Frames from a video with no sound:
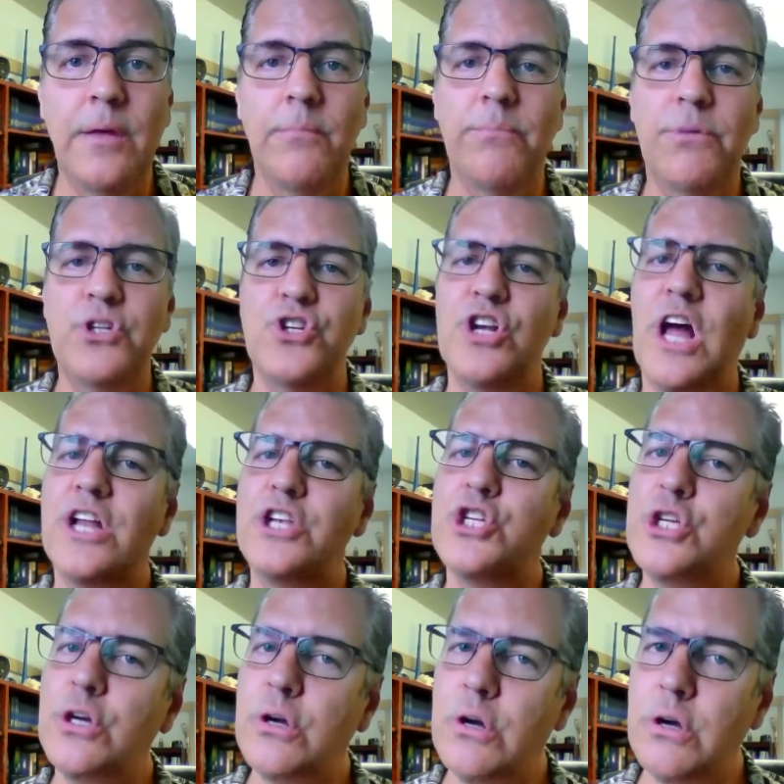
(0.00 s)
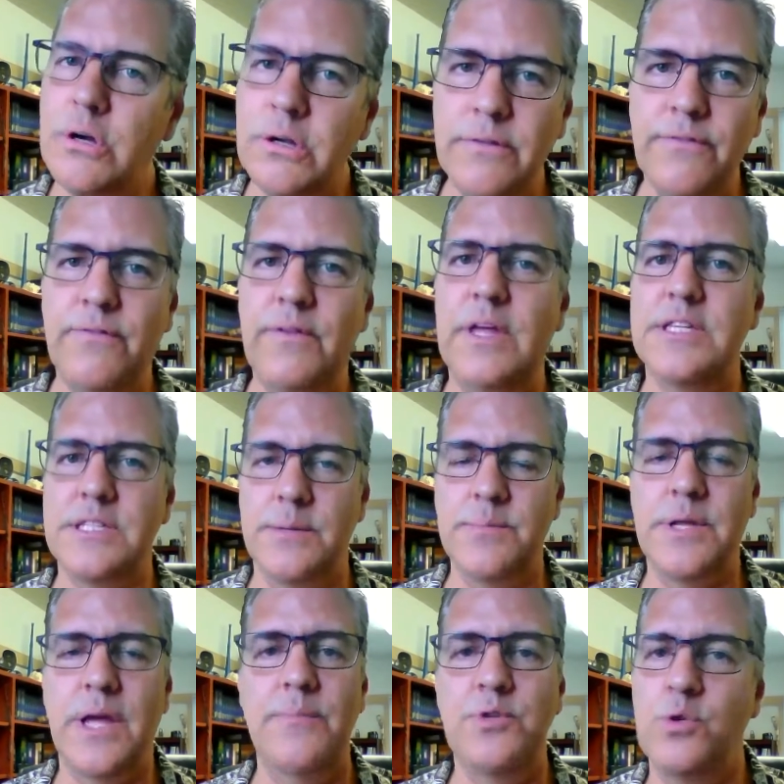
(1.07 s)
but you're not sure if
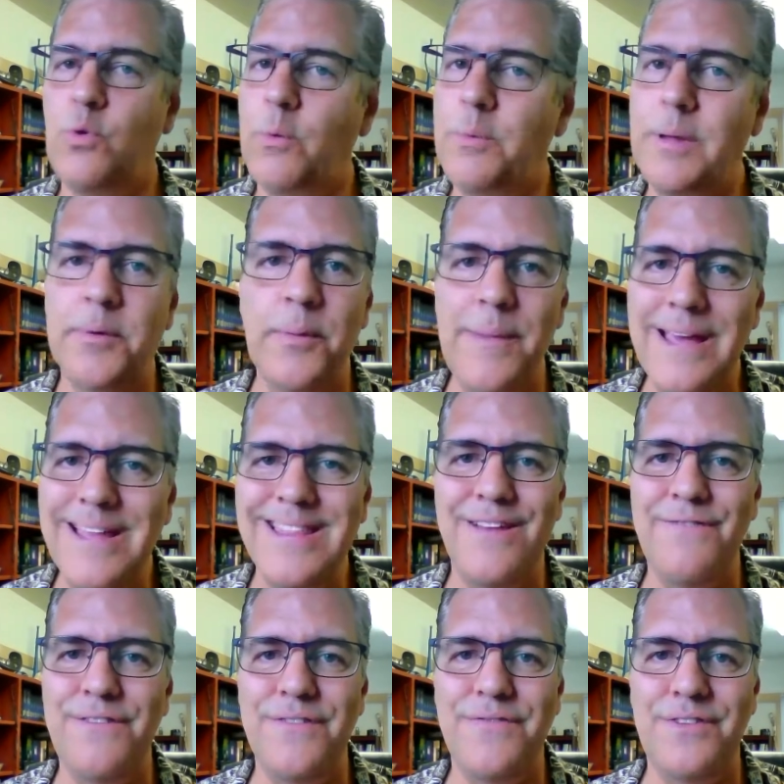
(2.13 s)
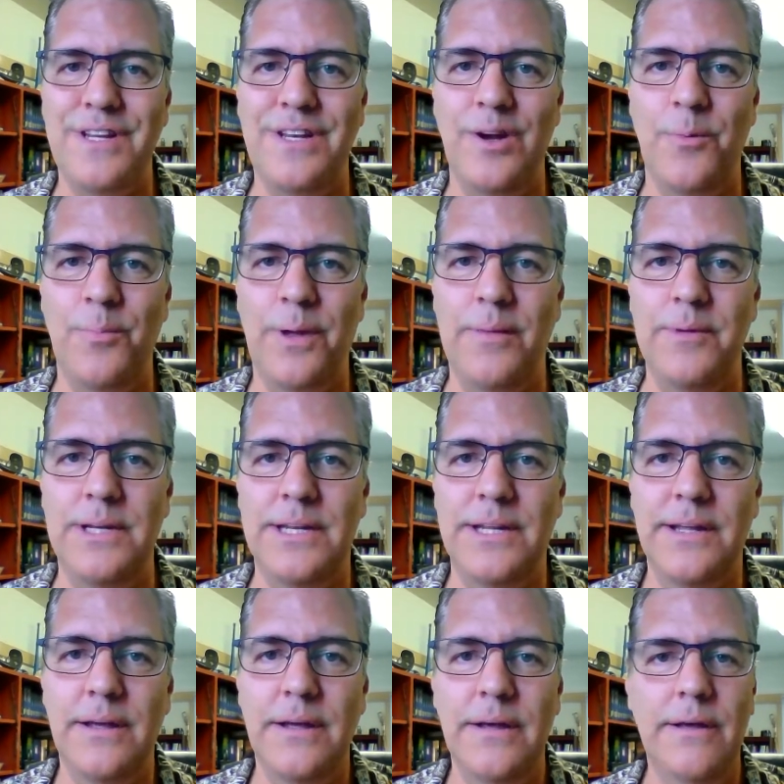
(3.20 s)
sometimes you won't be able to make that 15-year payment,
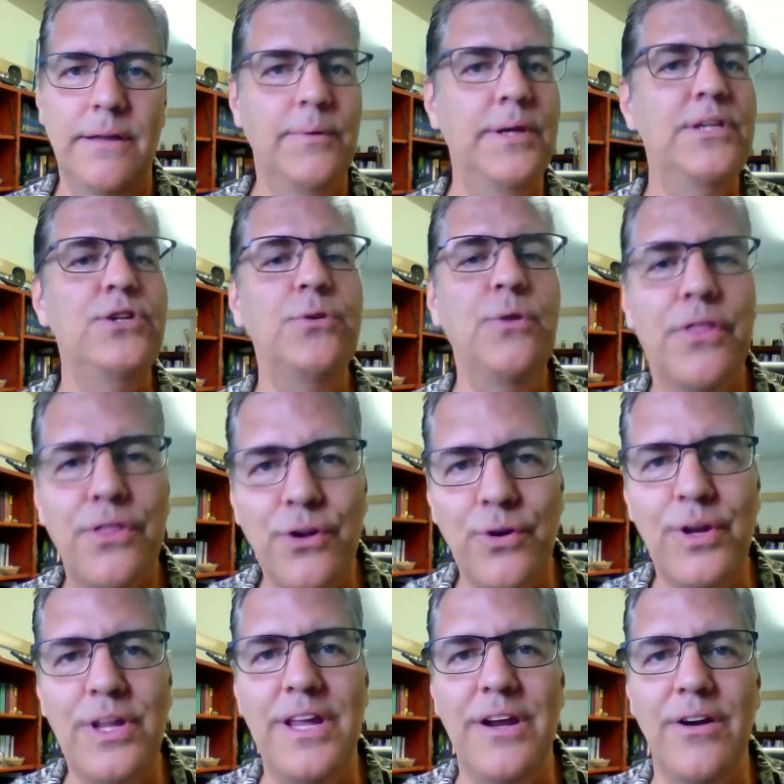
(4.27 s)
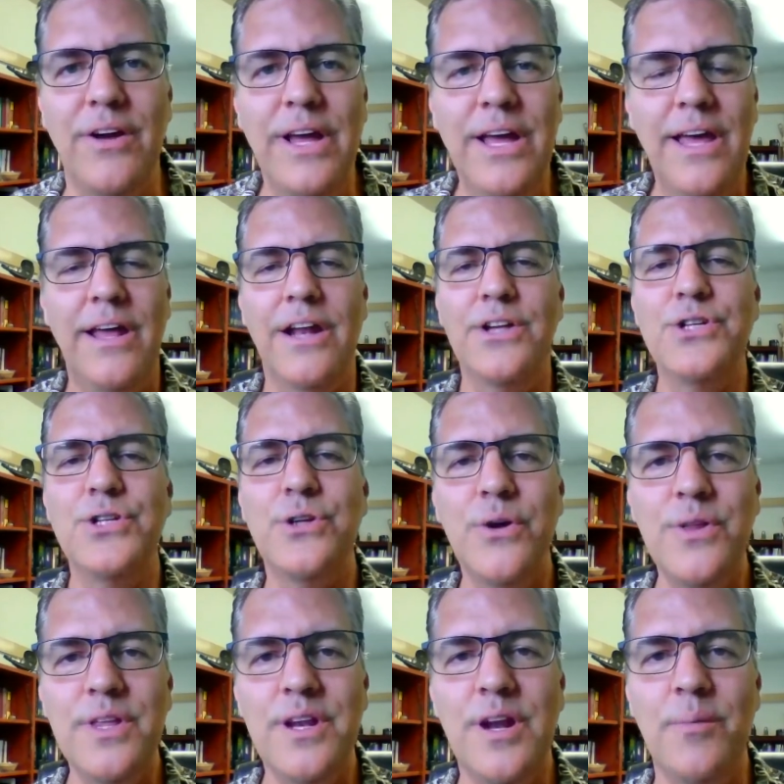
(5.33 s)
we can do a 30-year, and I'll show
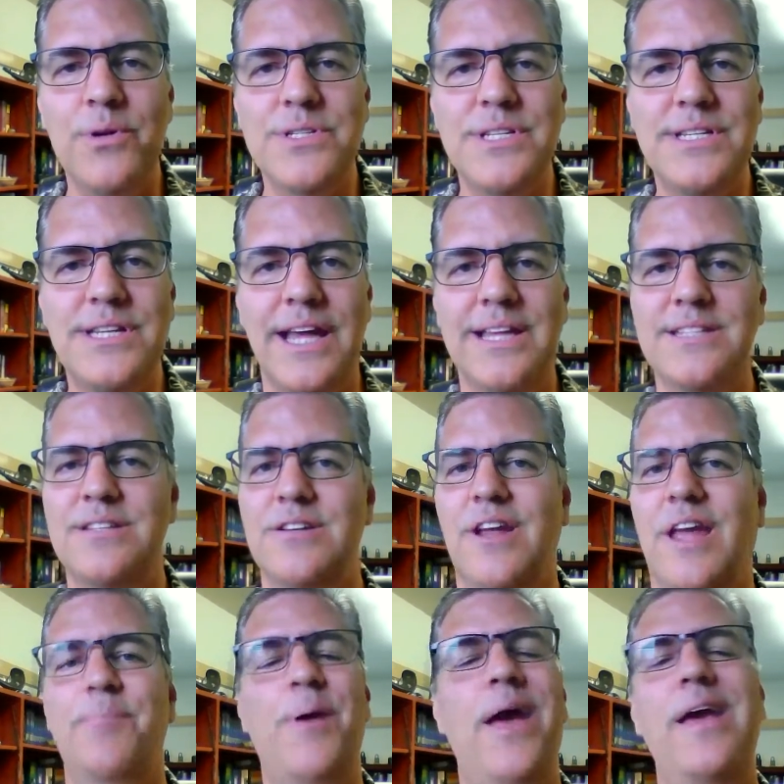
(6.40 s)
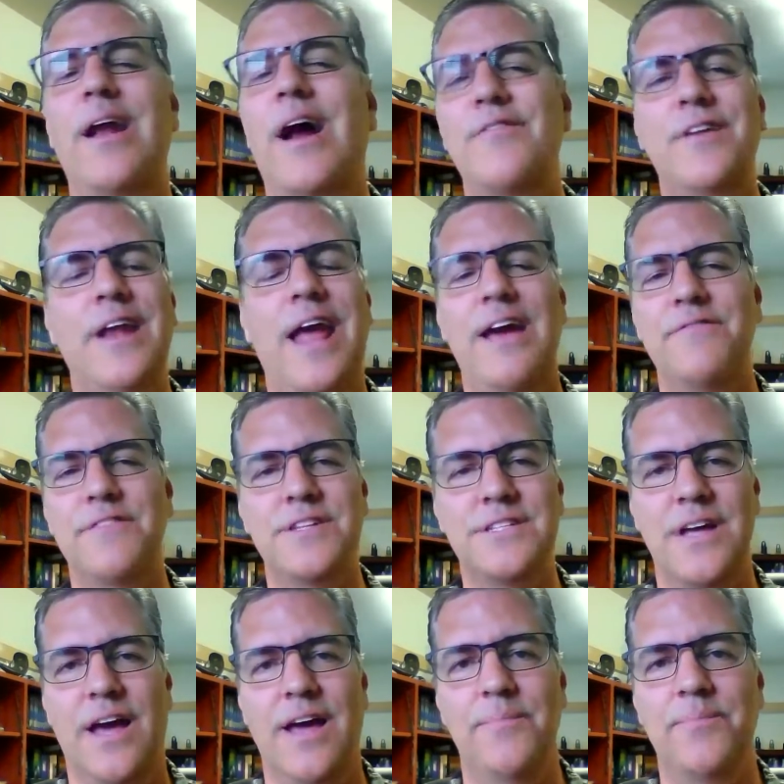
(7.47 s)
you the numbers it takes to pay it off in half the
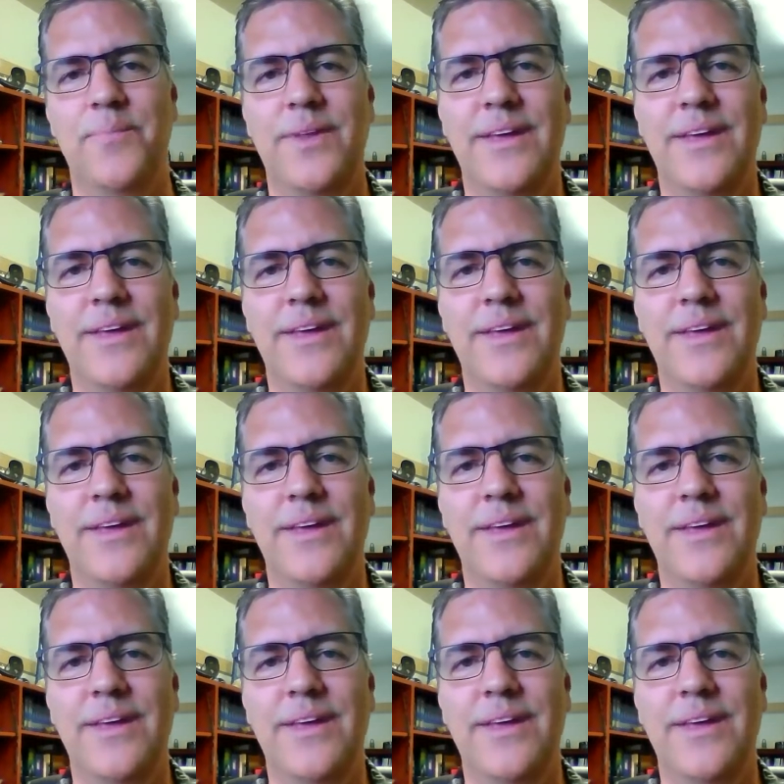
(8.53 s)
time